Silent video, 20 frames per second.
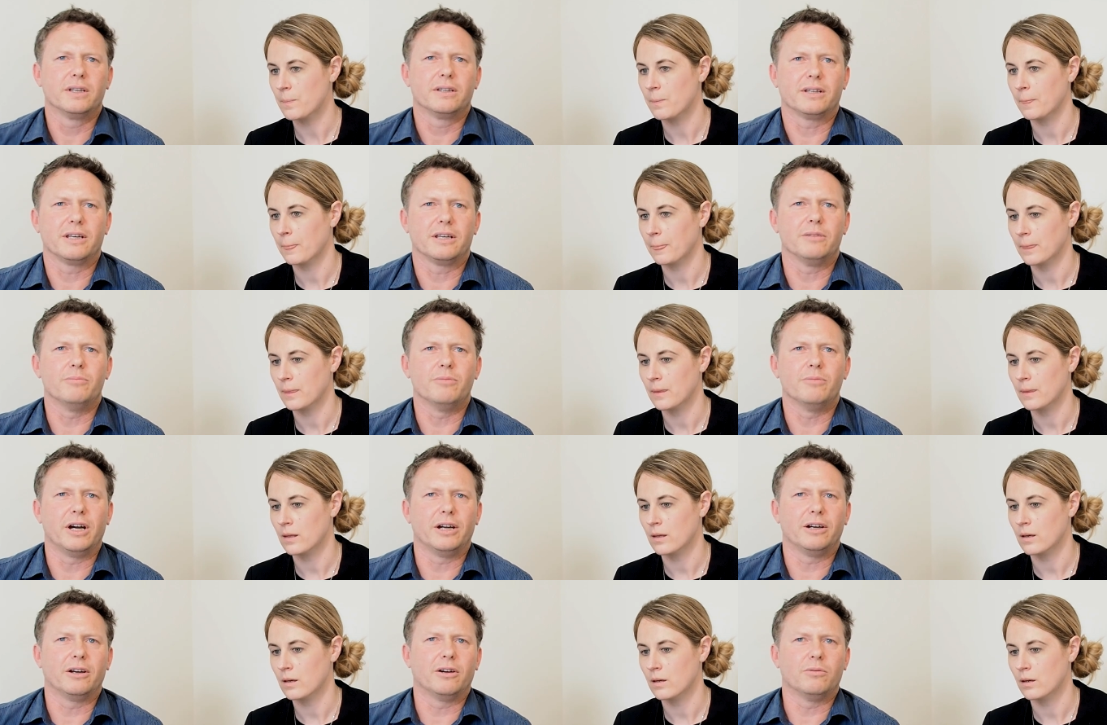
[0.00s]
Speaker 1: that you
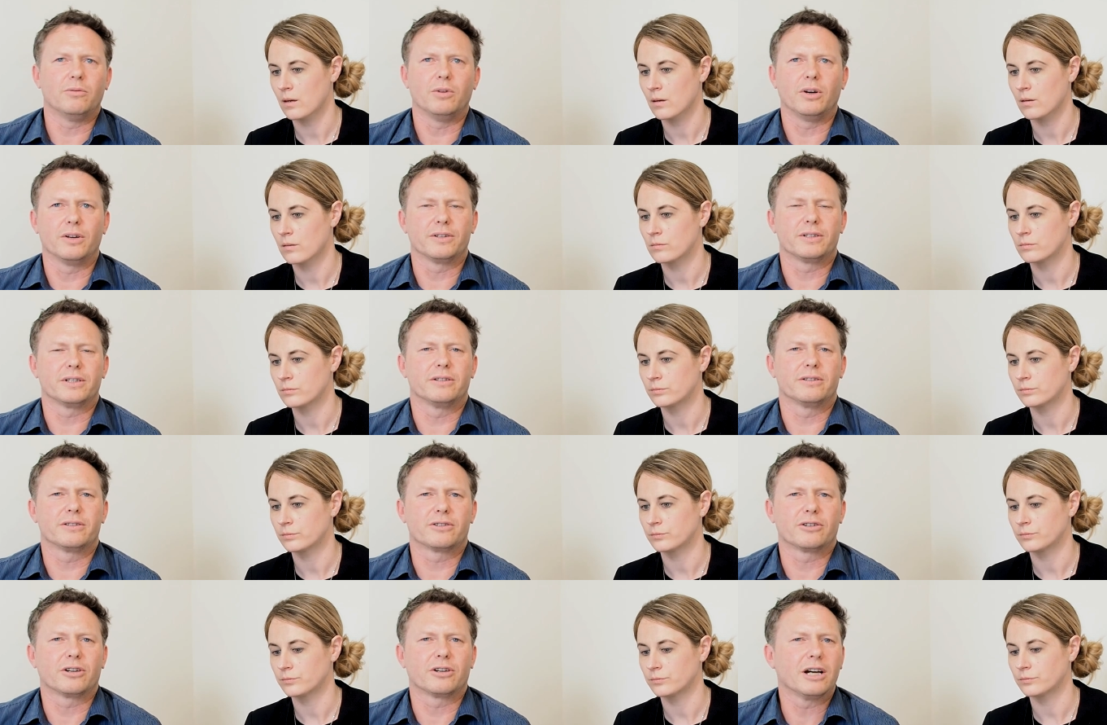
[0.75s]
might not want in
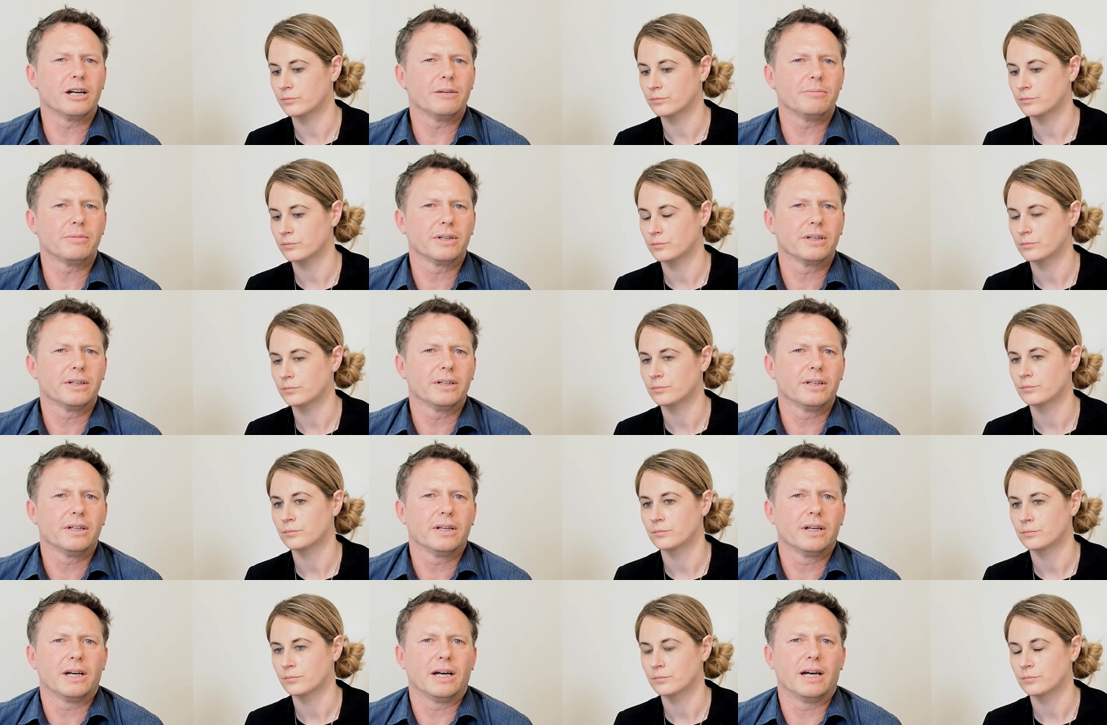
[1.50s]
Stripe.
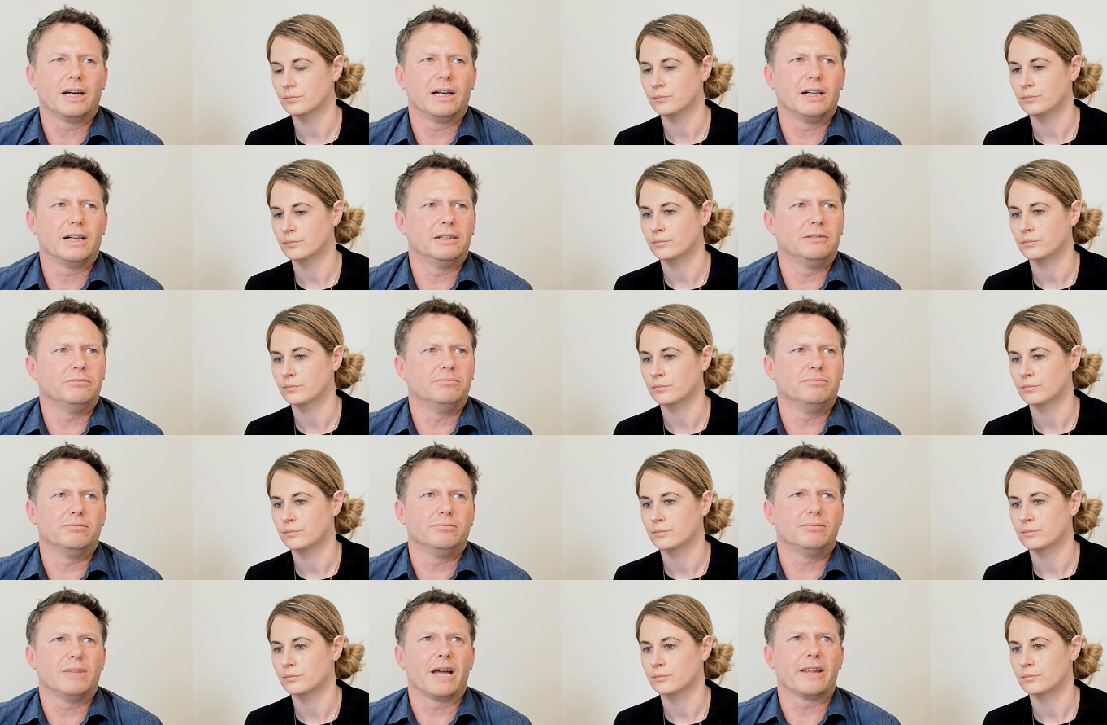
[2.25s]

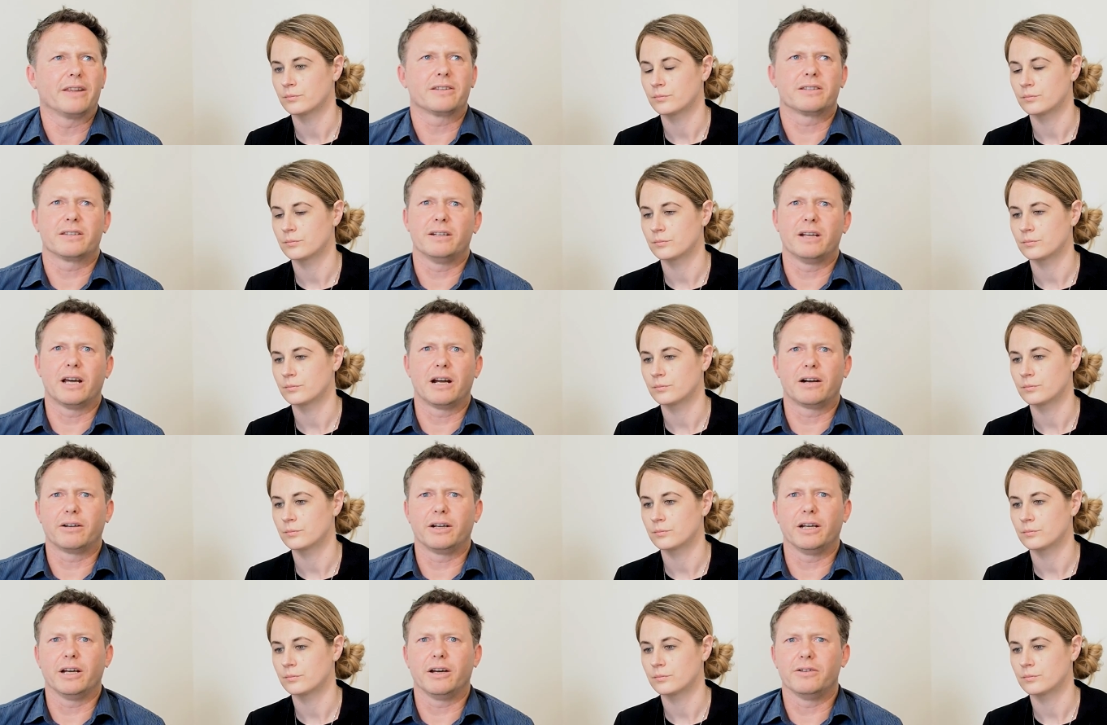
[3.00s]
Um, other
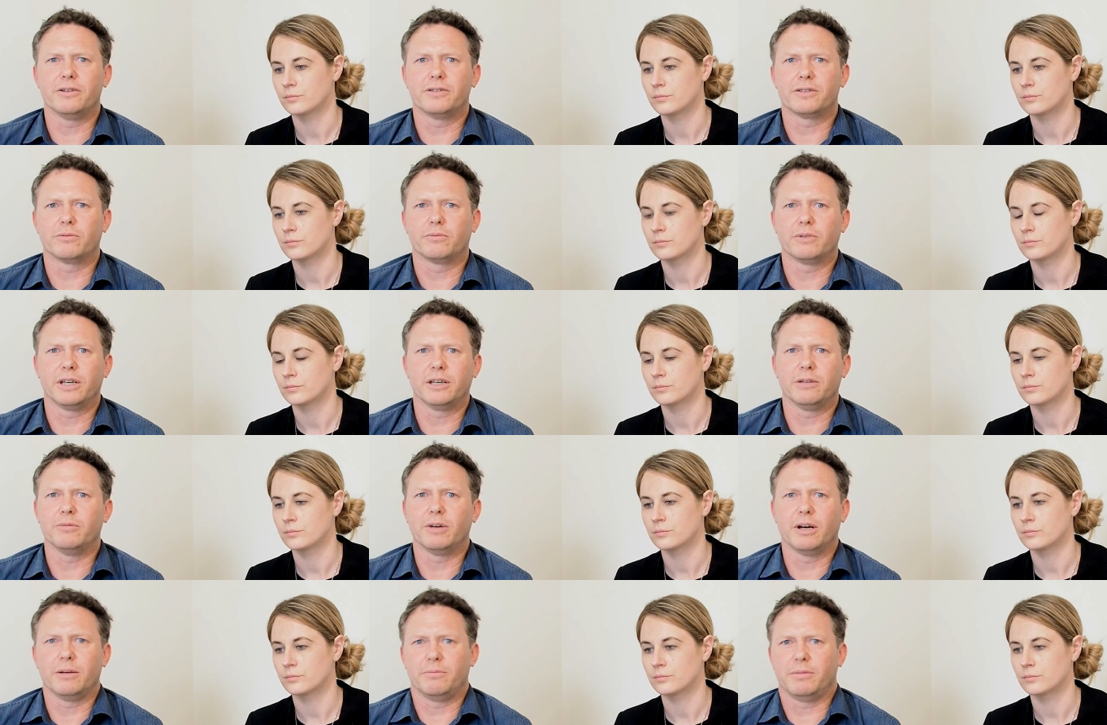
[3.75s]
scenarios are where you
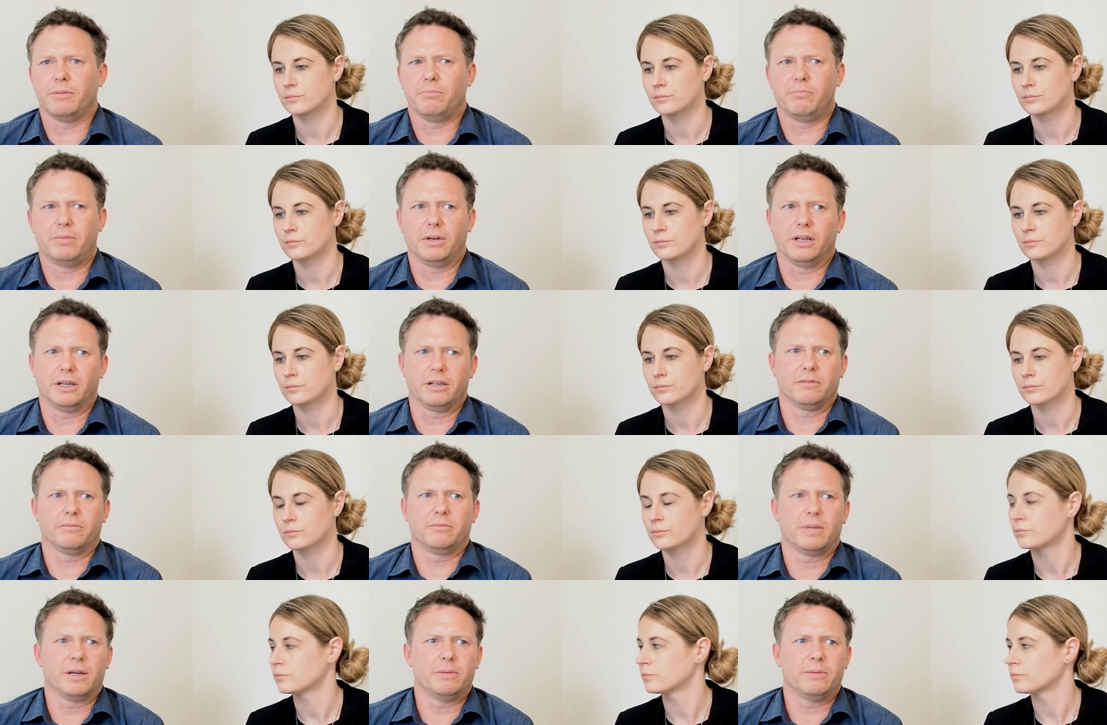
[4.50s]
might be
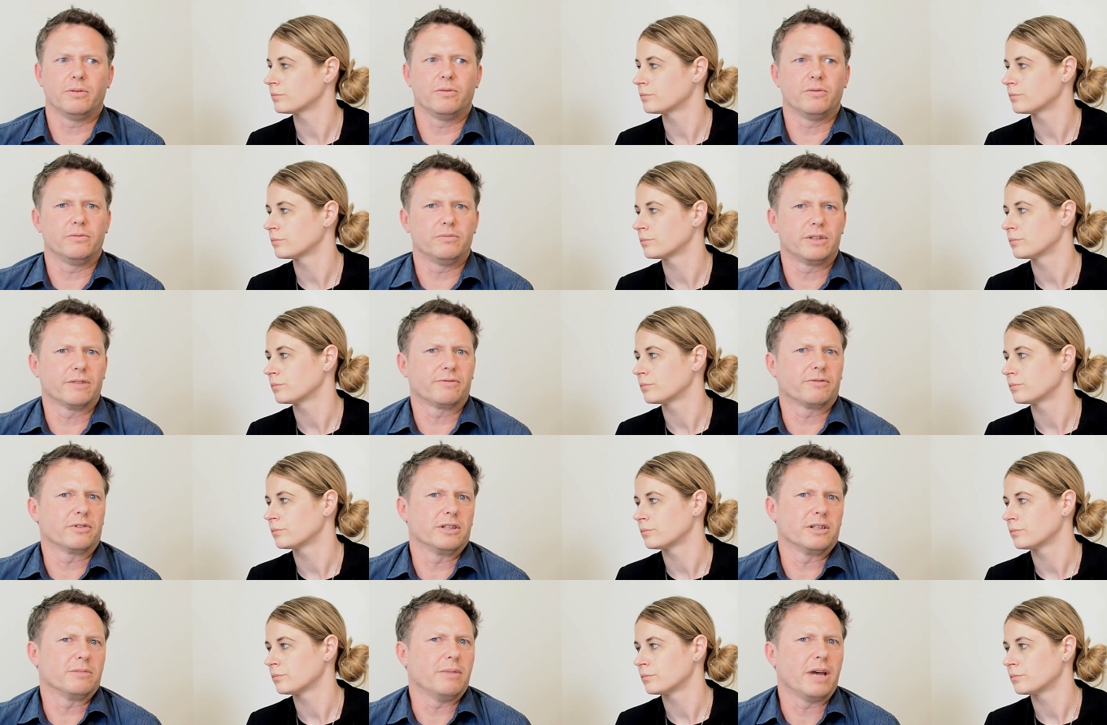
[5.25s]
billing people
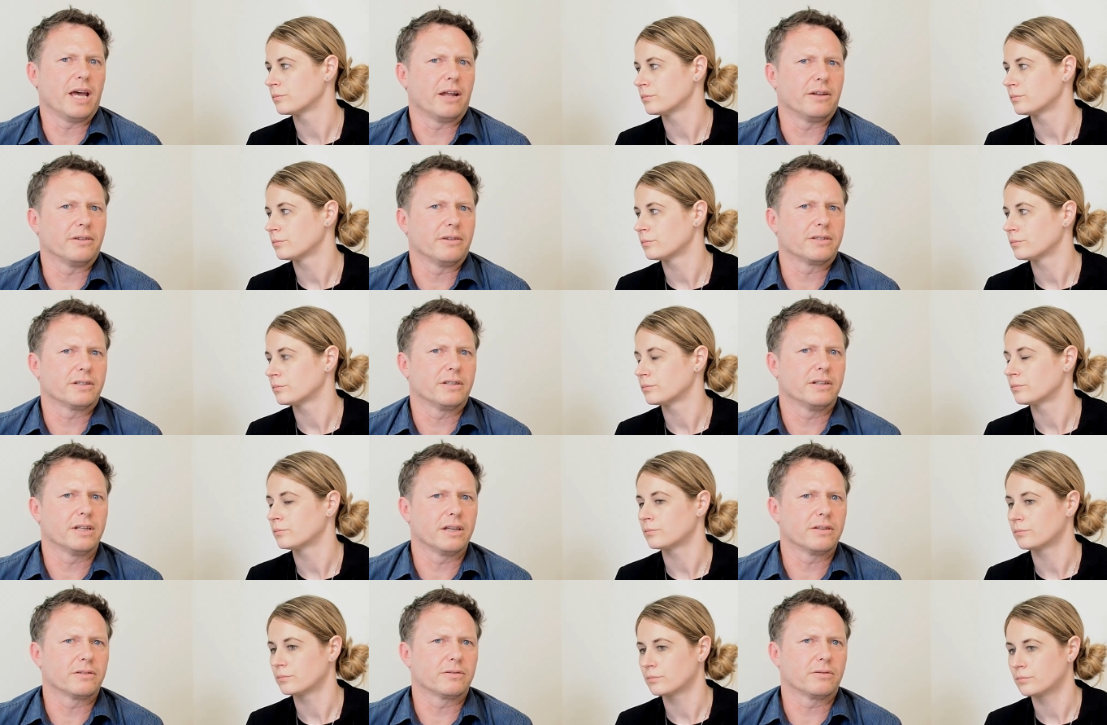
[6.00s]
different amounts and
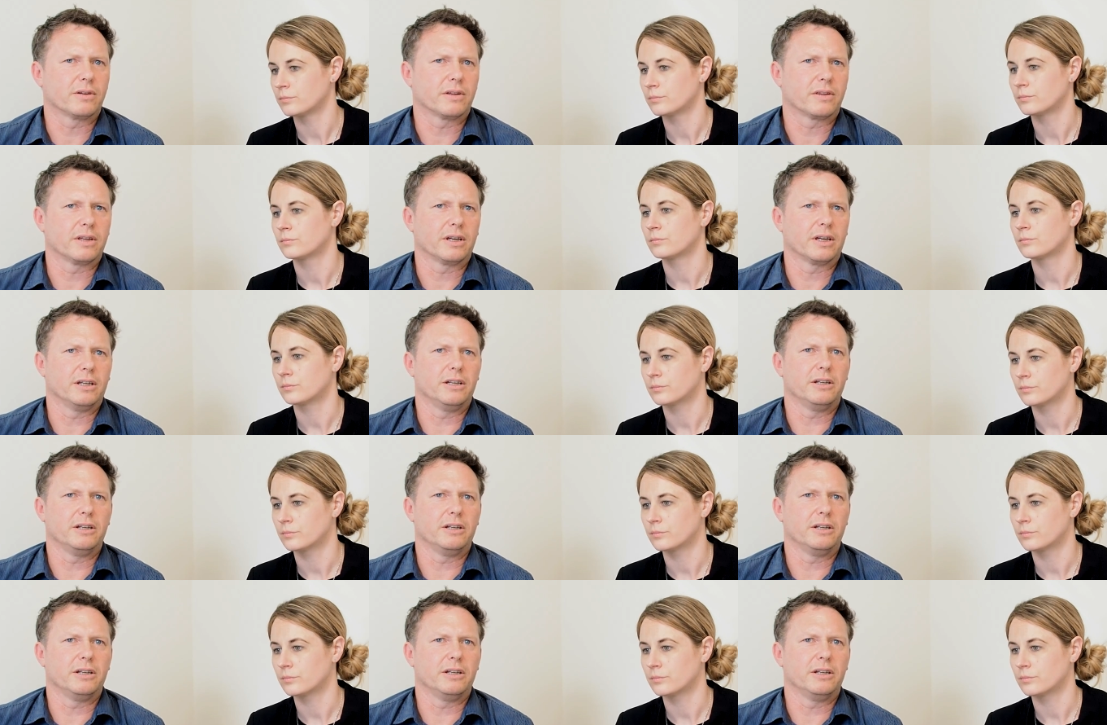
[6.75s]
that sort of thing.